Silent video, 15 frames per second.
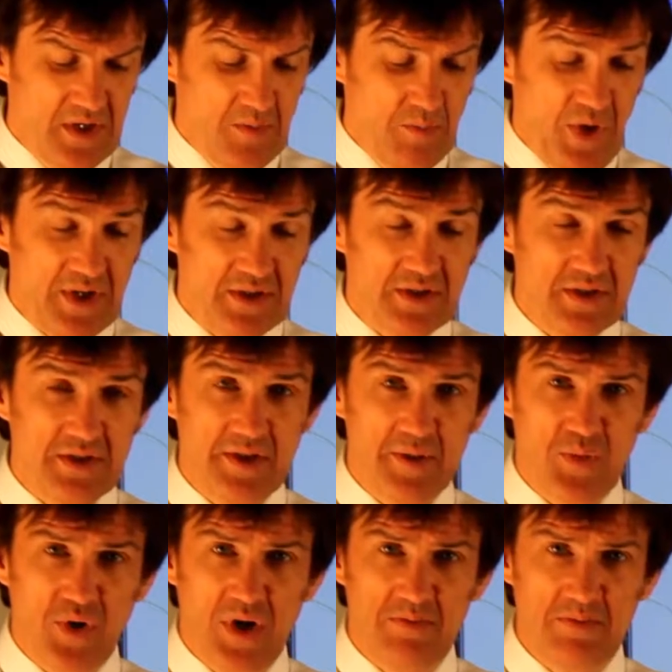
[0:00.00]
But the
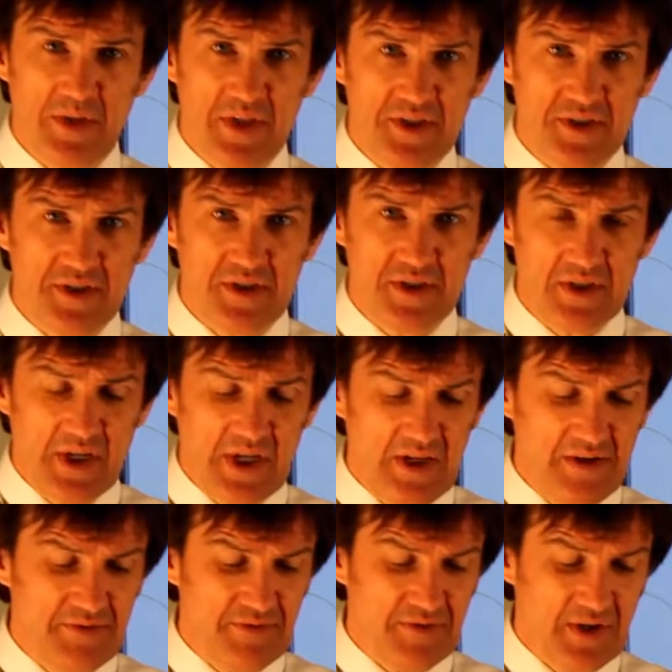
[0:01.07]
problem is
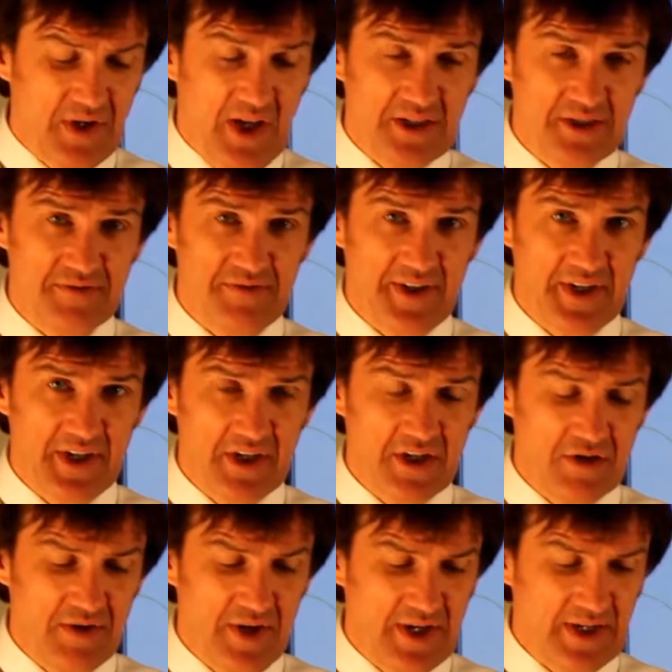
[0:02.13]
they've classified it
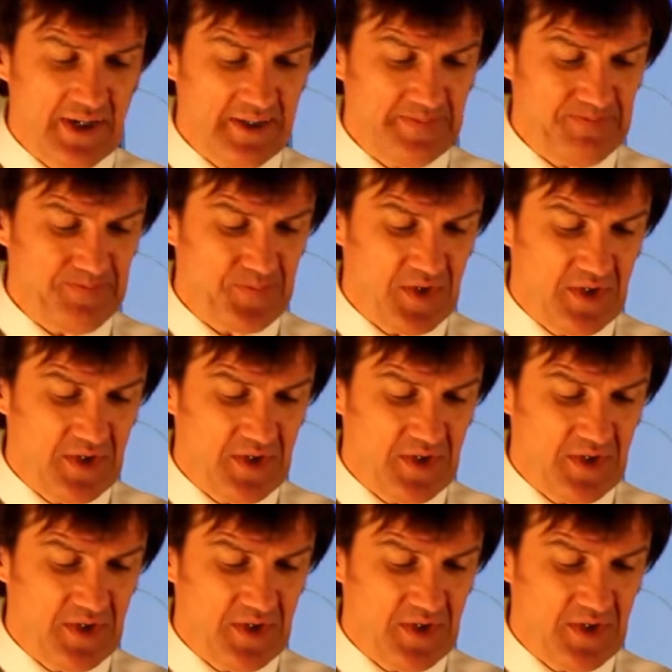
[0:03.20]
incorrectly.